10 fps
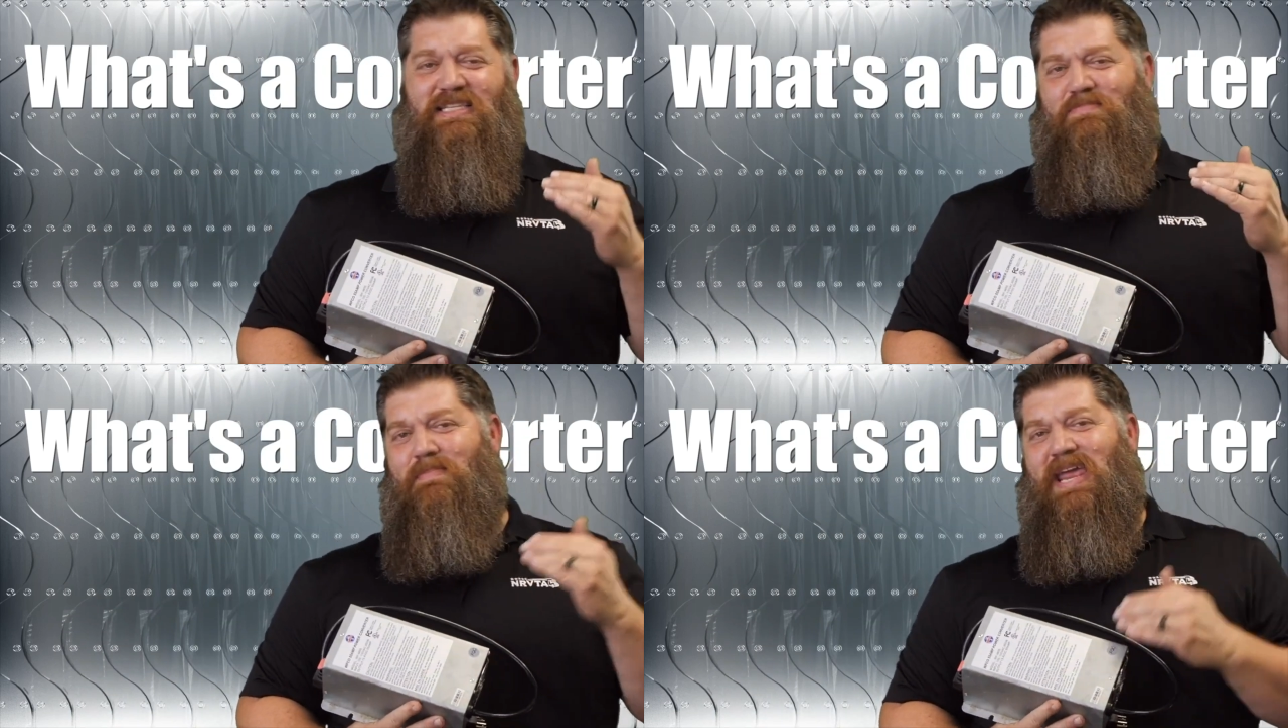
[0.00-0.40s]

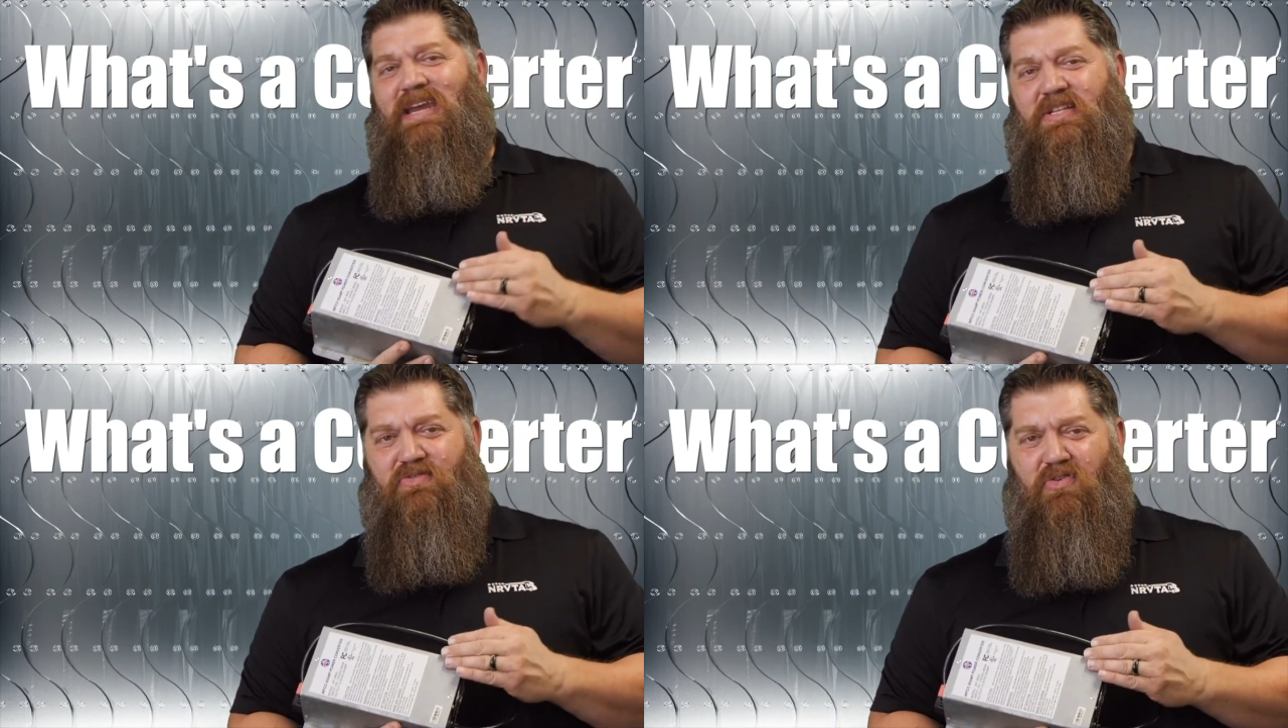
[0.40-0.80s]
It's
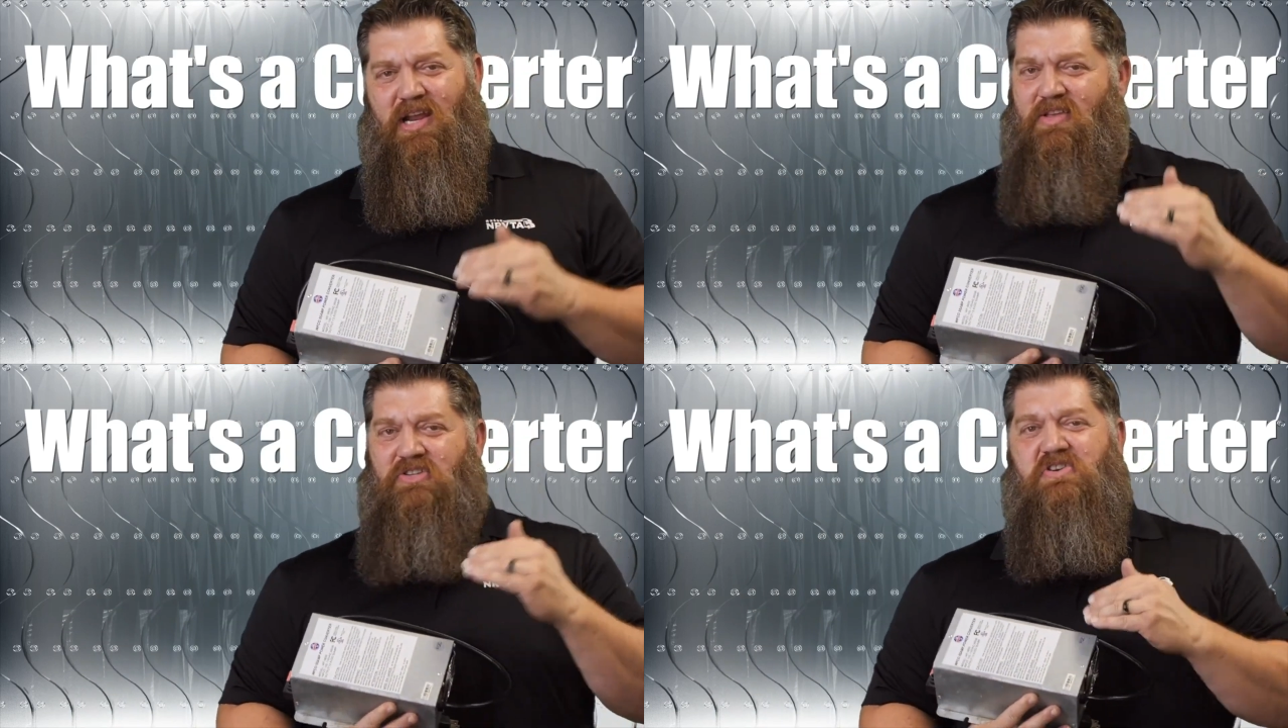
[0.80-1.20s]
maintenance
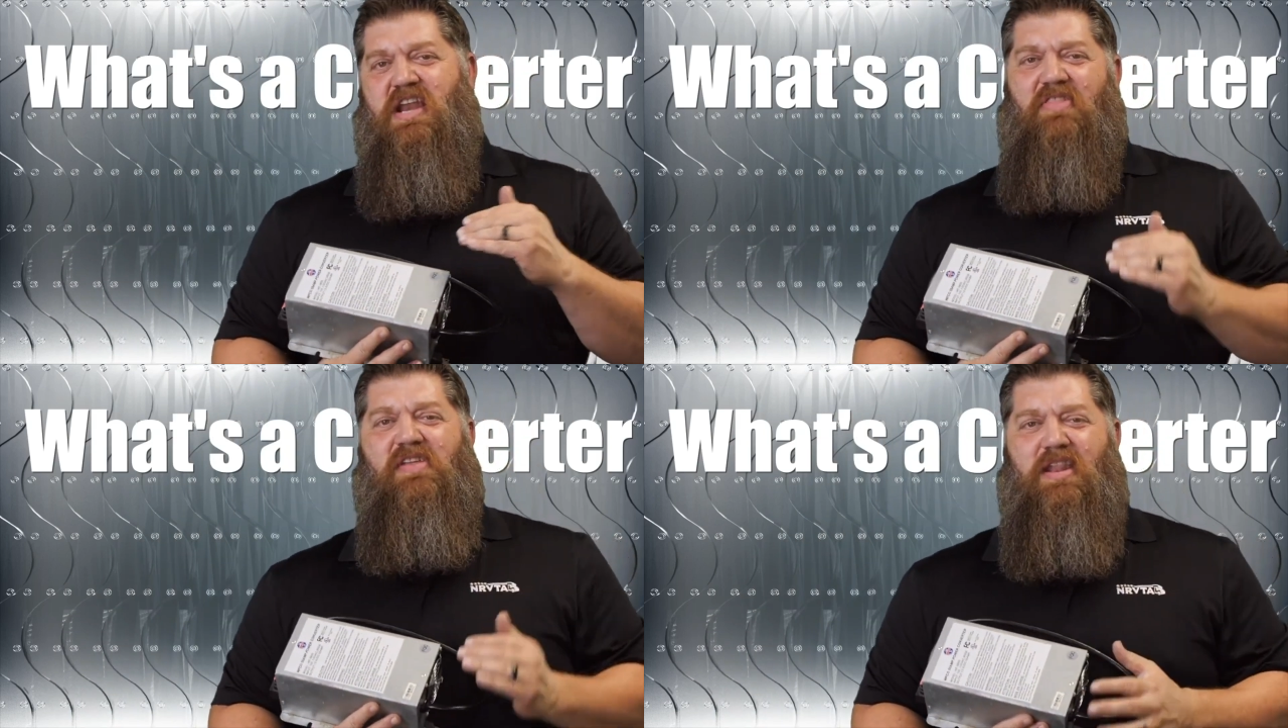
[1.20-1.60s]
free. There's
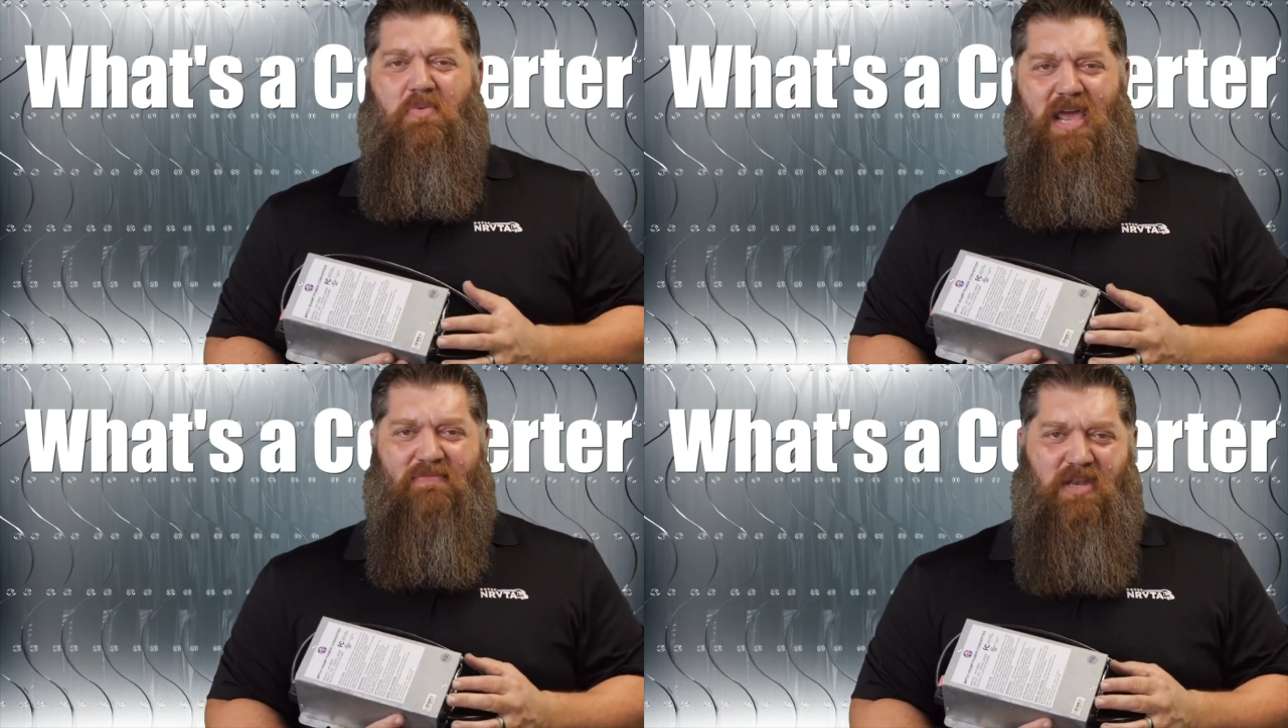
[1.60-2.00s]
nothing
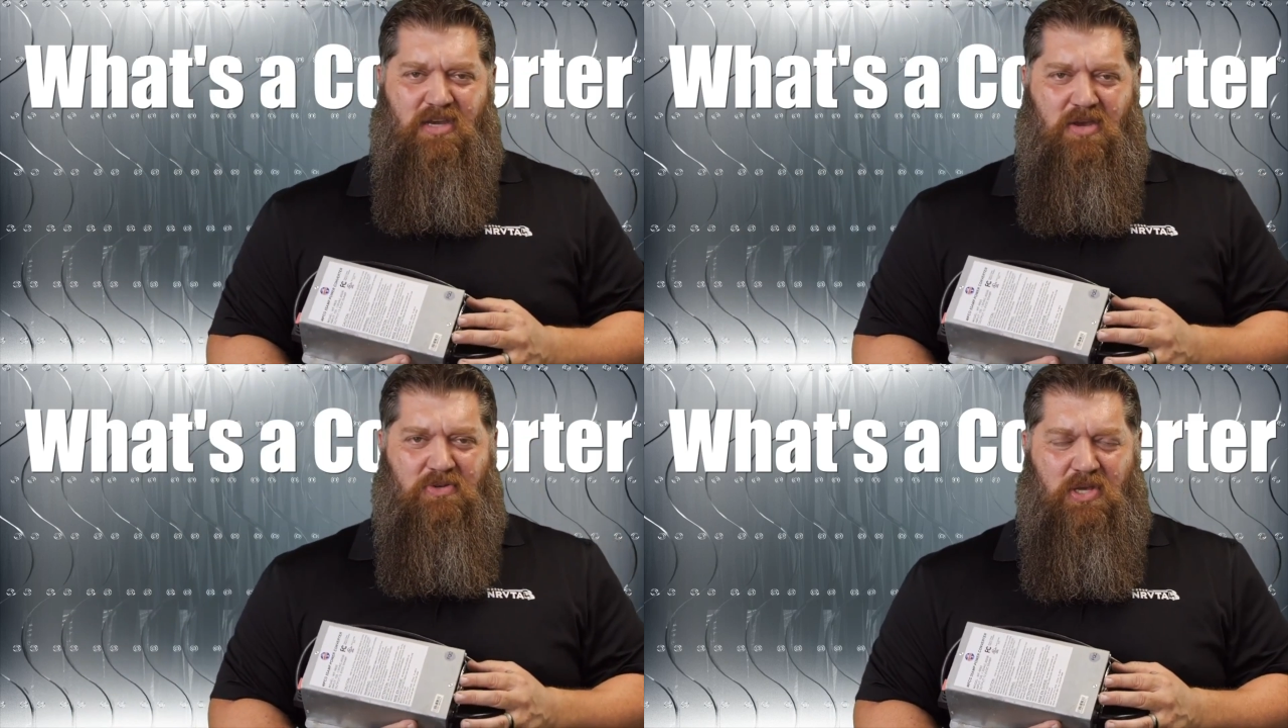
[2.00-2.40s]
that we have to
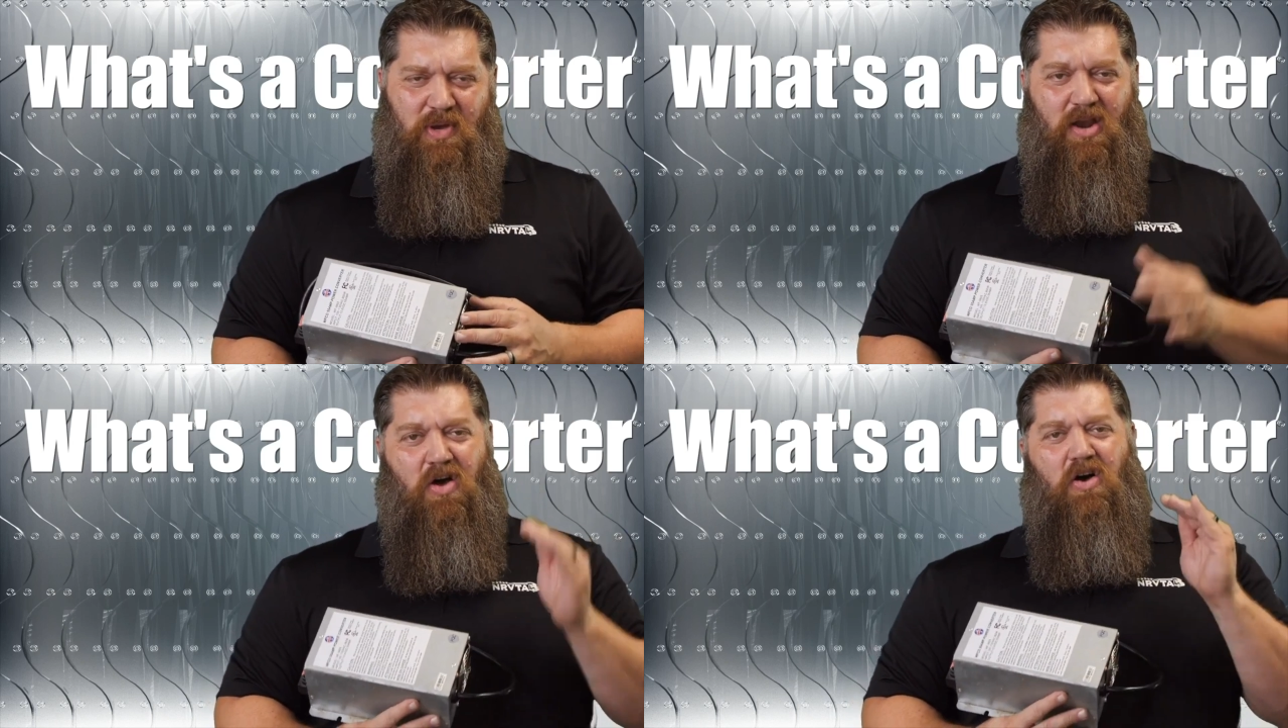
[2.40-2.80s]
do to it.